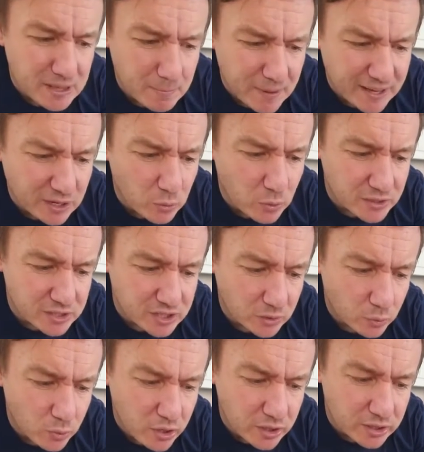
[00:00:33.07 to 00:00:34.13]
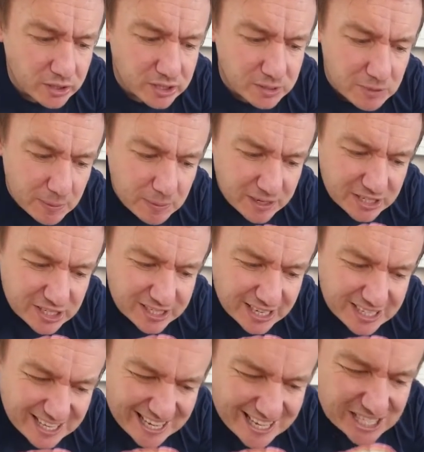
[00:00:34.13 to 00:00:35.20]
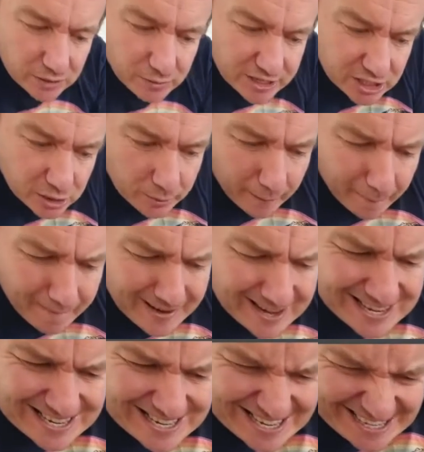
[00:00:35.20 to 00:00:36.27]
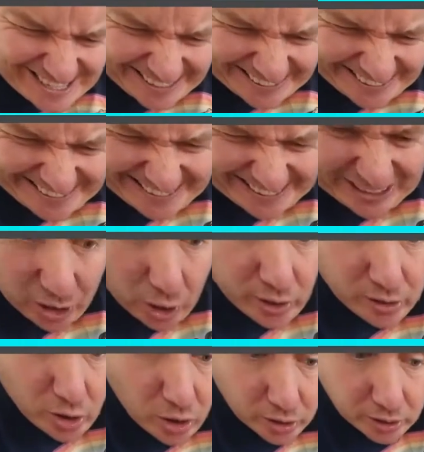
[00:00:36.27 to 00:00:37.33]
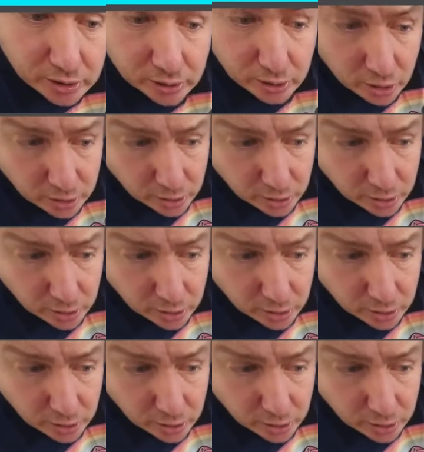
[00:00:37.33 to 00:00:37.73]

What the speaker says: the bigger ones that work, because maybe it just gets easier into it. Oh, look.